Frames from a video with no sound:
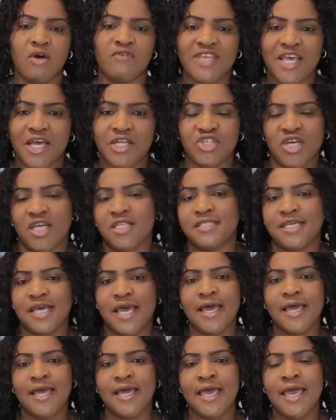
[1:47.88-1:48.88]
of their
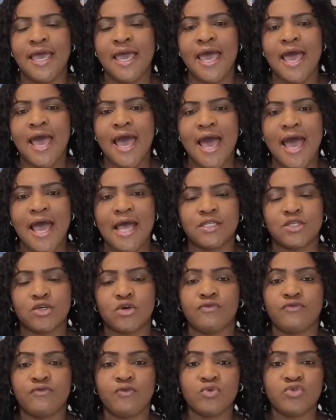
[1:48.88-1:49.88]
gender.
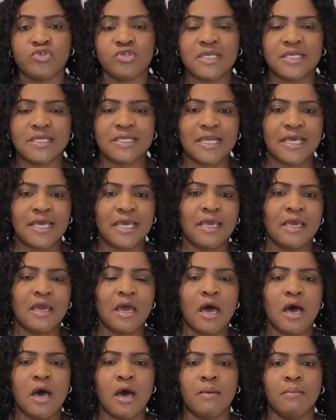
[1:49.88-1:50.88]
And
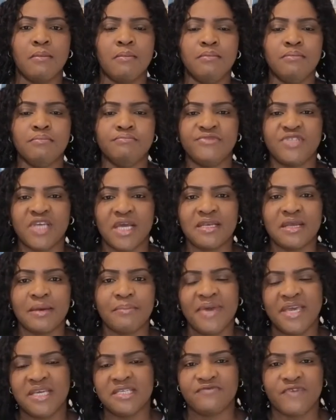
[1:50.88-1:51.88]
unfortunately, um,
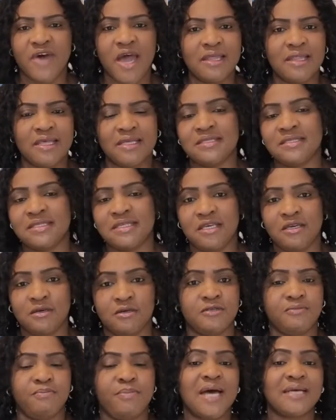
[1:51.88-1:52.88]
gender-based violence in the
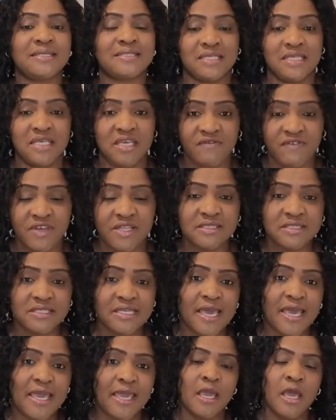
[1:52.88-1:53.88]
years past and even
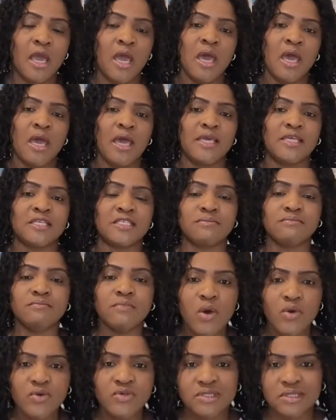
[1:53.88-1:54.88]
today is
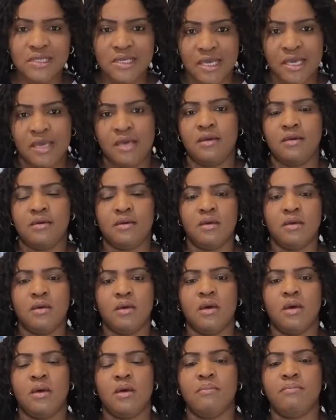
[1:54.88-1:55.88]
mostly
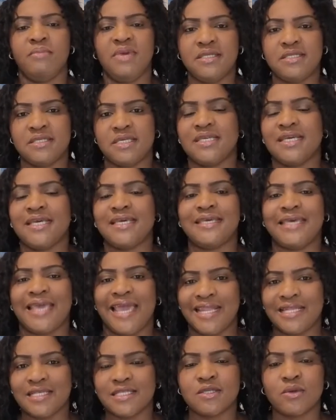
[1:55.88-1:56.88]
meted
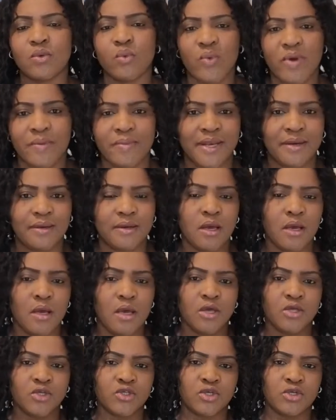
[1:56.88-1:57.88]
against women.
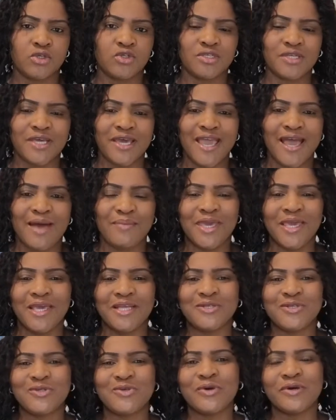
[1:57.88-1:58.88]
So today I'm
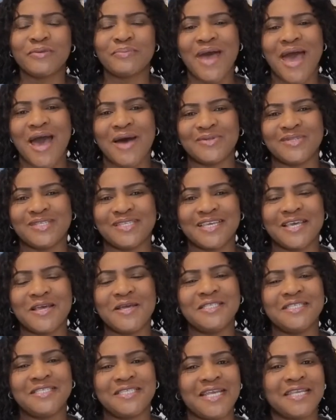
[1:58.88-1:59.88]
here to talk about
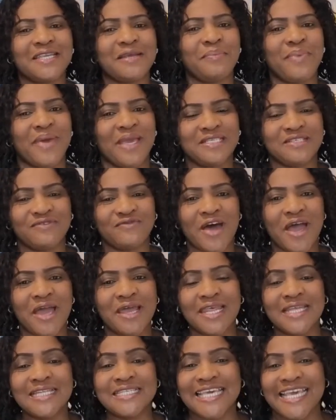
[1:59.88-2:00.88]
gender-based
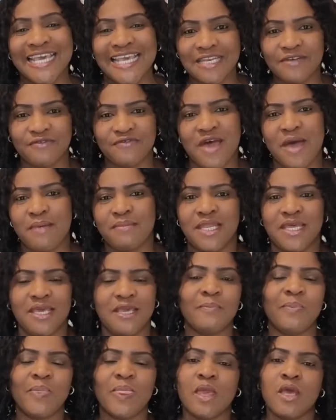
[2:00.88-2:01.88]
violence in the
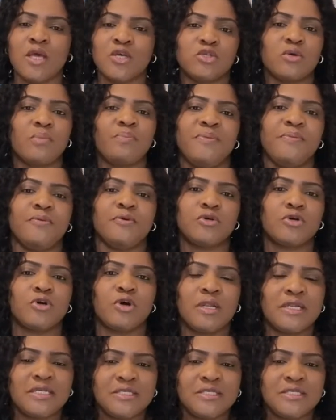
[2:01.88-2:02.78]
family. Some people could